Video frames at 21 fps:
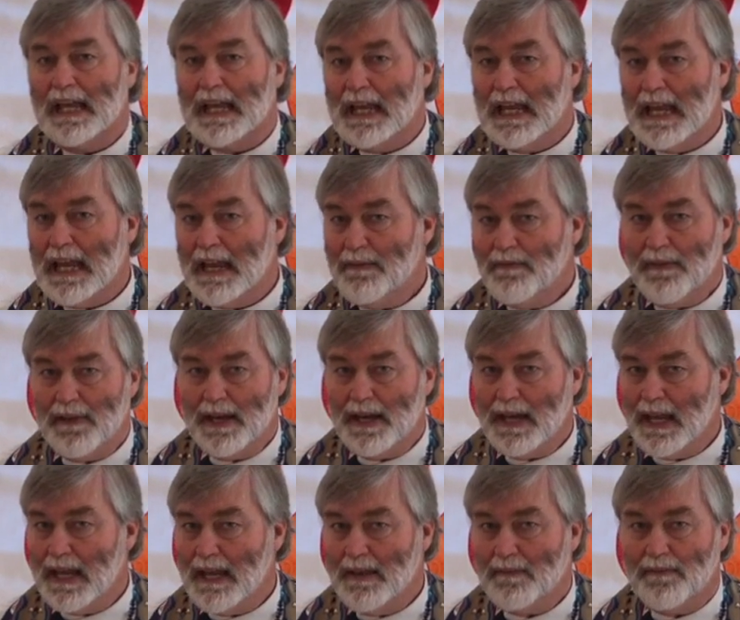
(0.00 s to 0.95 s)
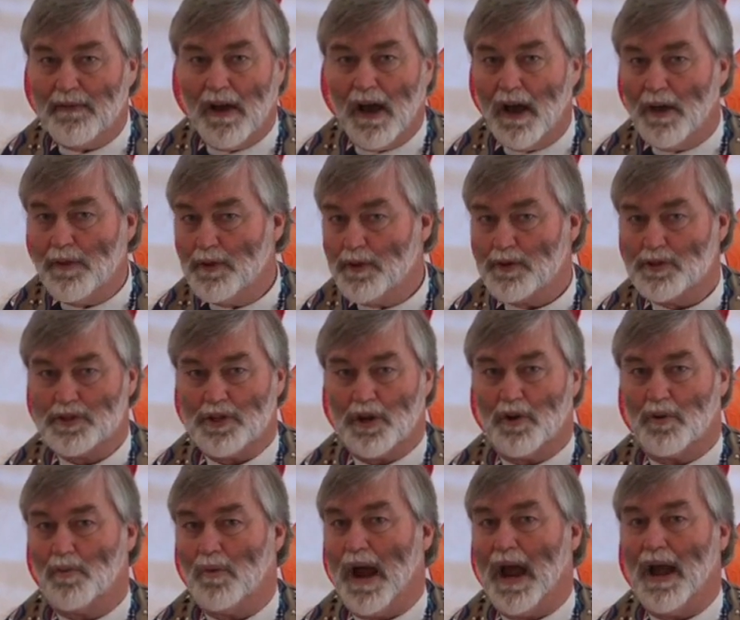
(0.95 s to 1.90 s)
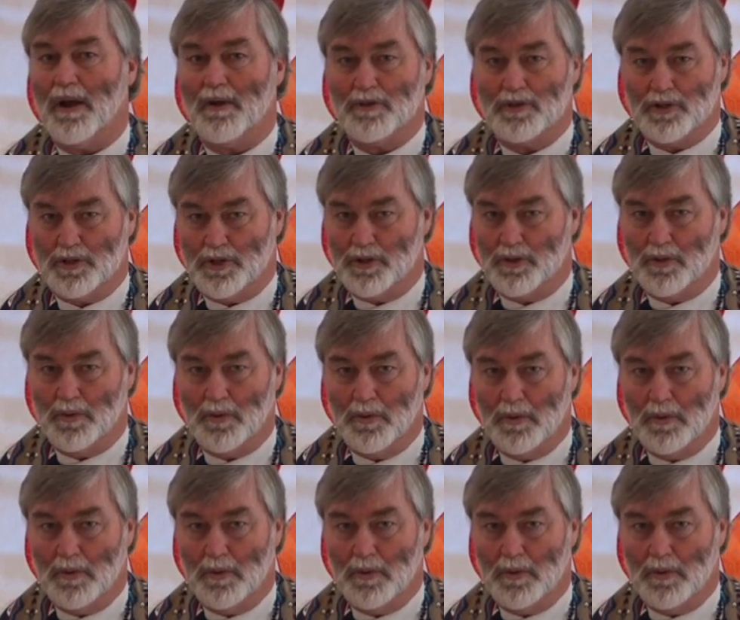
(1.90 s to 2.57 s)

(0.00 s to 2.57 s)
even if others around you